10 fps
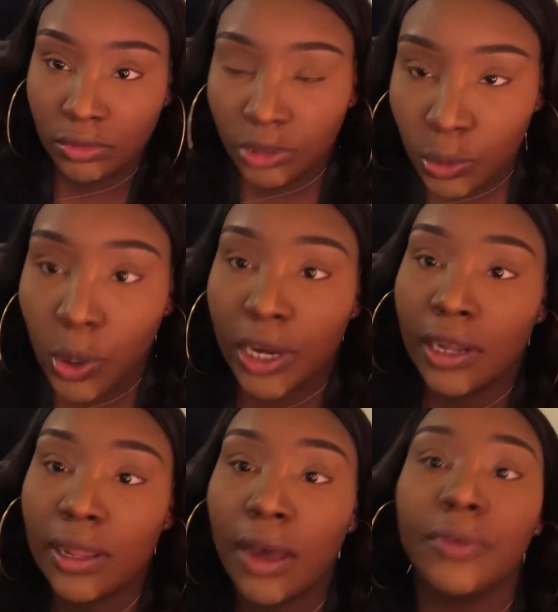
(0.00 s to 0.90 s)
You want to
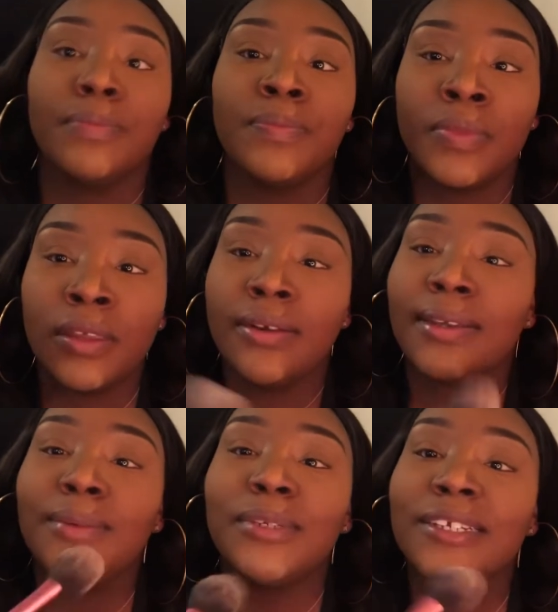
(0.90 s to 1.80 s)
glow.
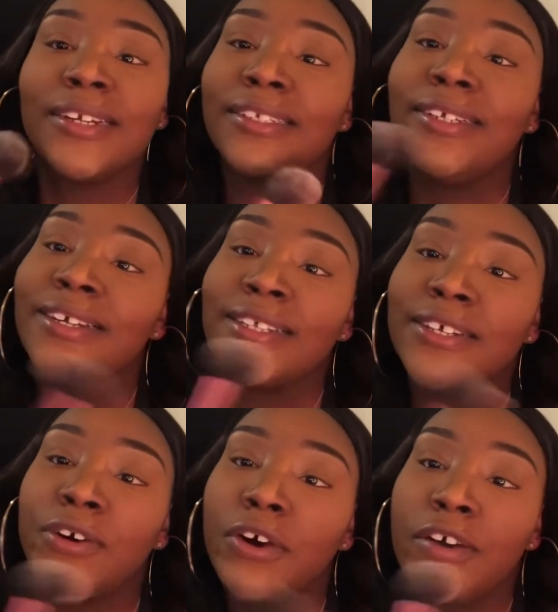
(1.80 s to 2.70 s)
Then I'm just gonna dust
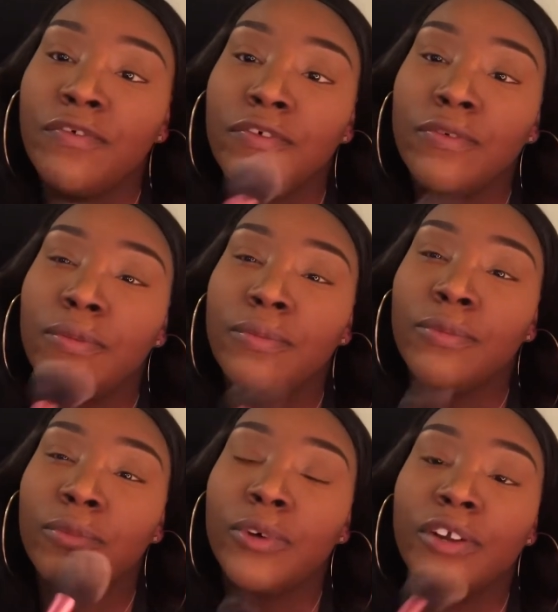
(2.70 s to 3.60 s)
it off
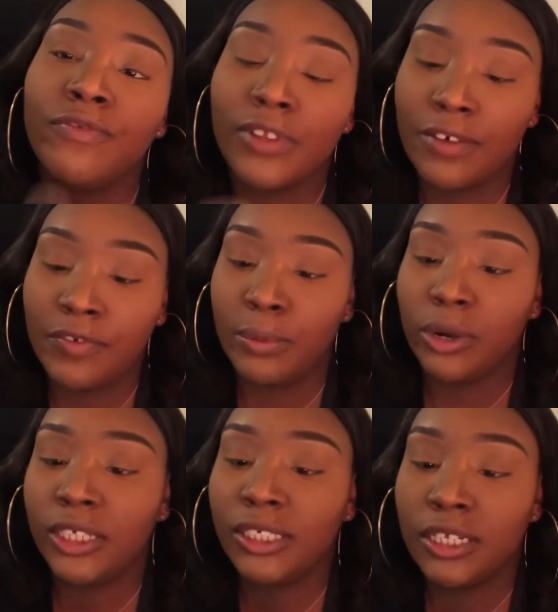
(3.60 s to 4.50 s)
with a fluffy brush.